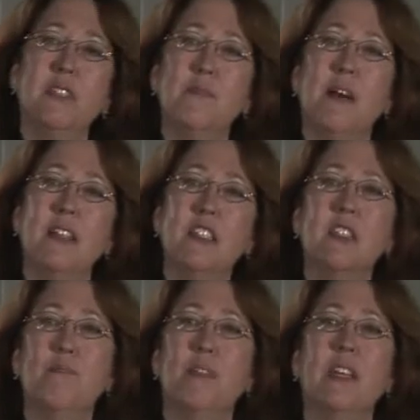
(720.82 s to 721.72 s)
response
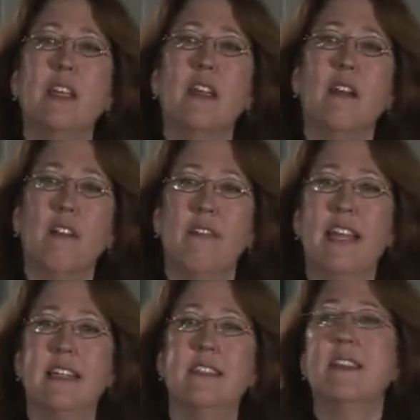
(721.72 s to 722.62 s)
to particular
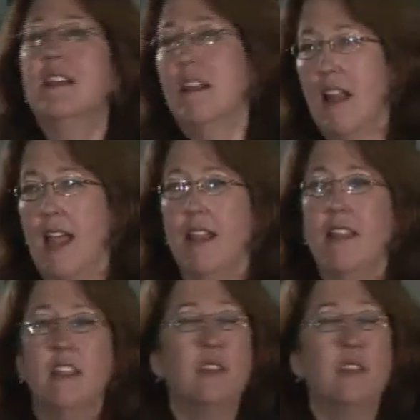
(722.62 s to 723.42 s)
events like the